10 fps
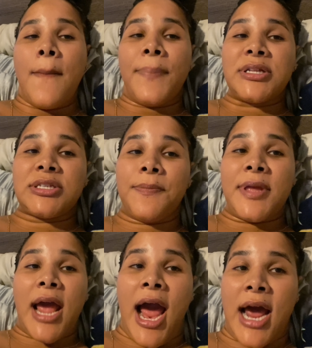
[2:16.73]
But to
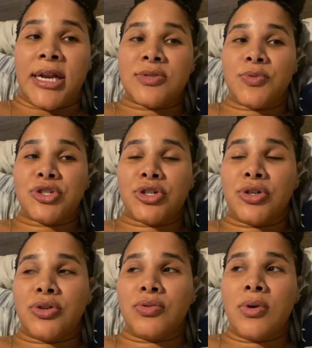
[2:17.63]
be honest with
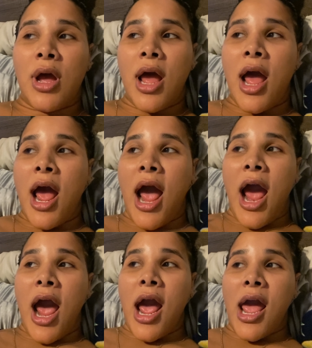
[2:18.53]
you,
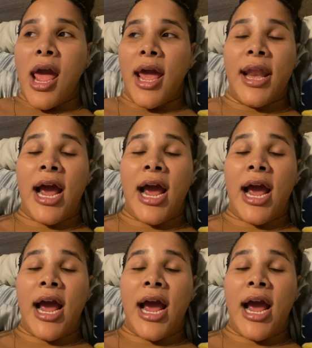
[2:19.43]
and